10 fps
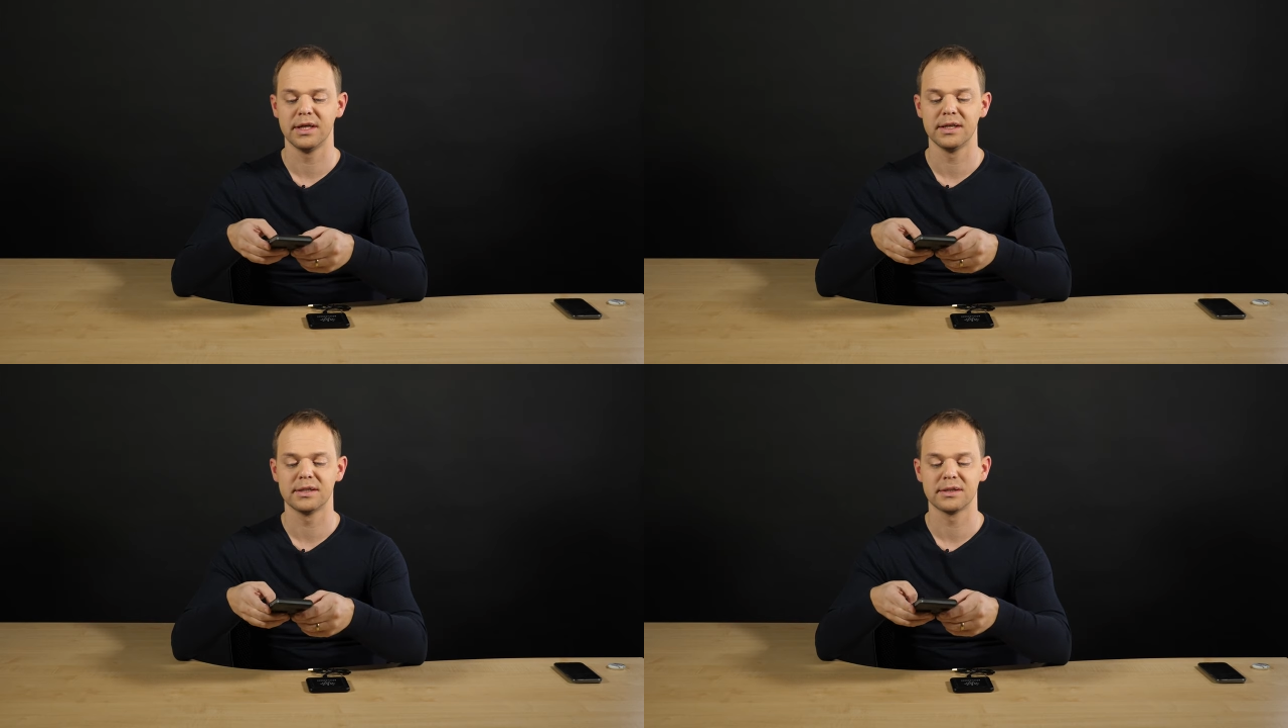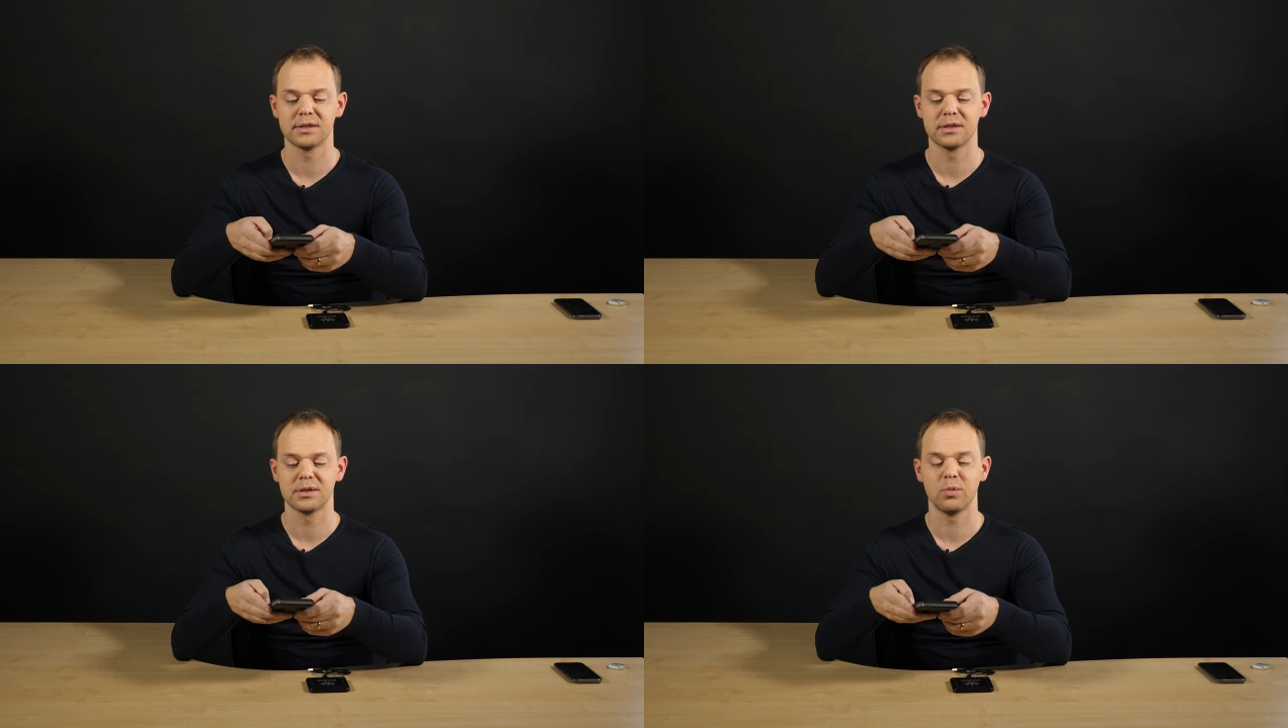
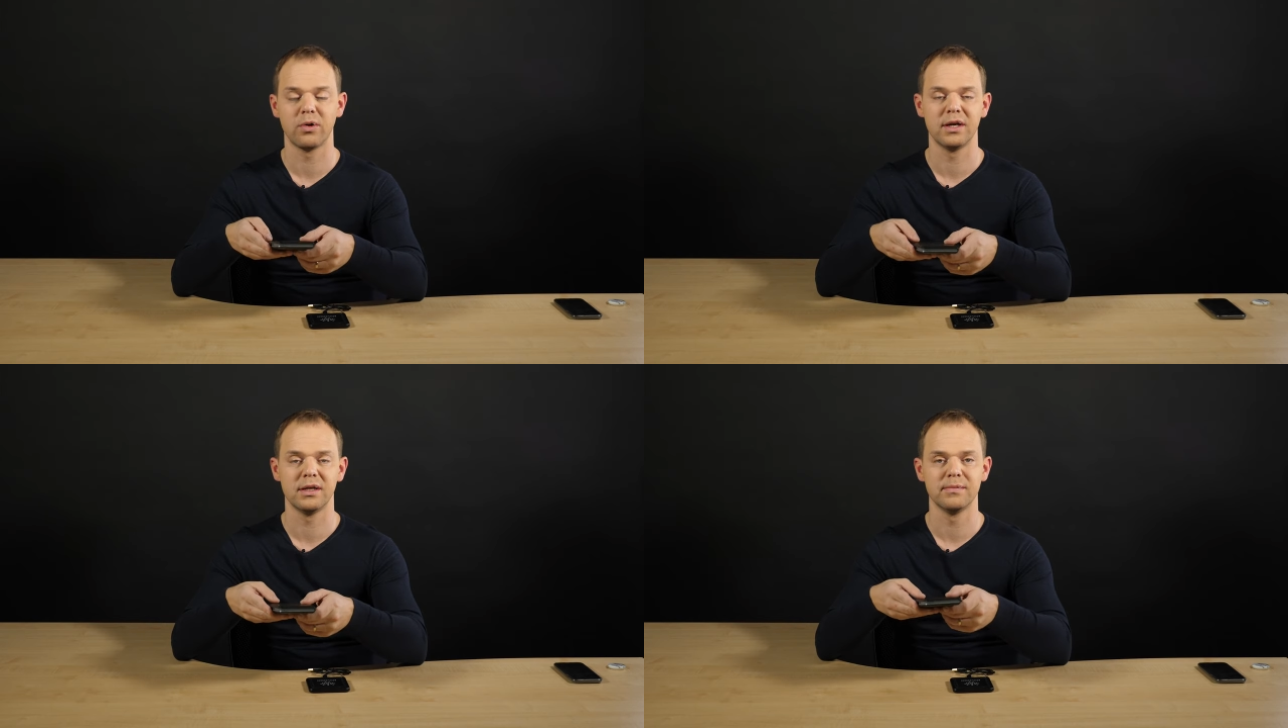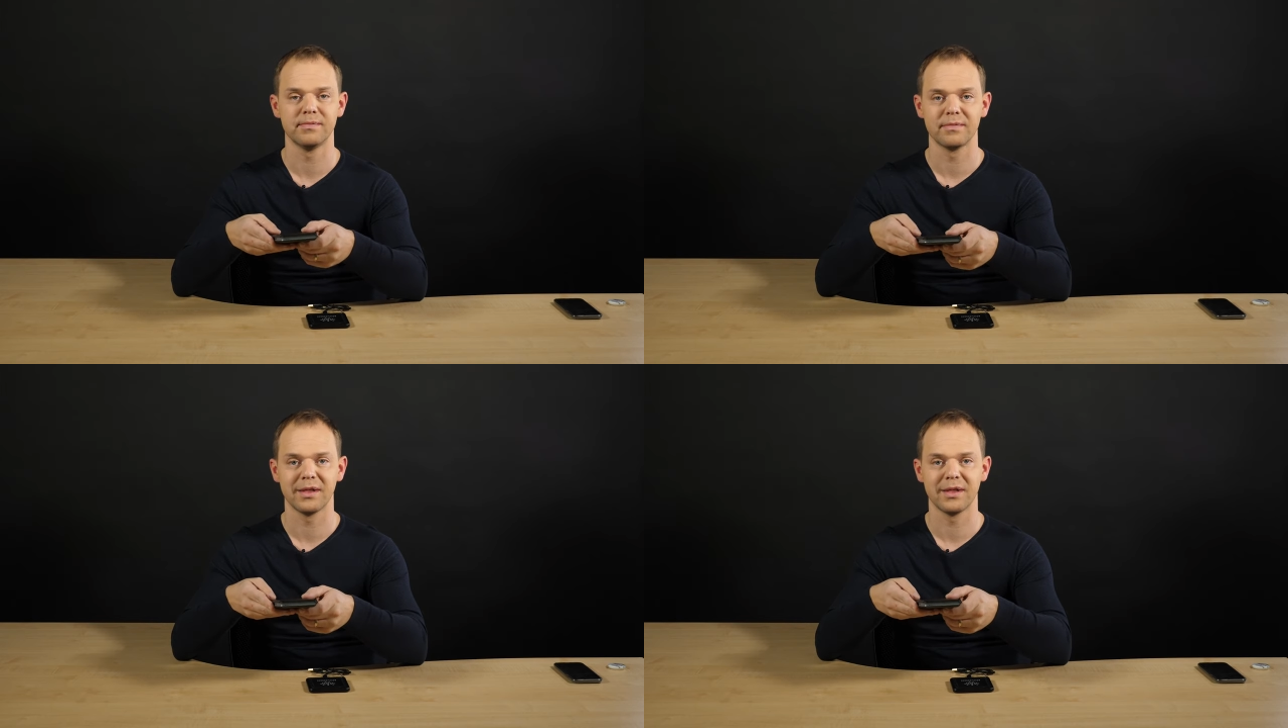it's very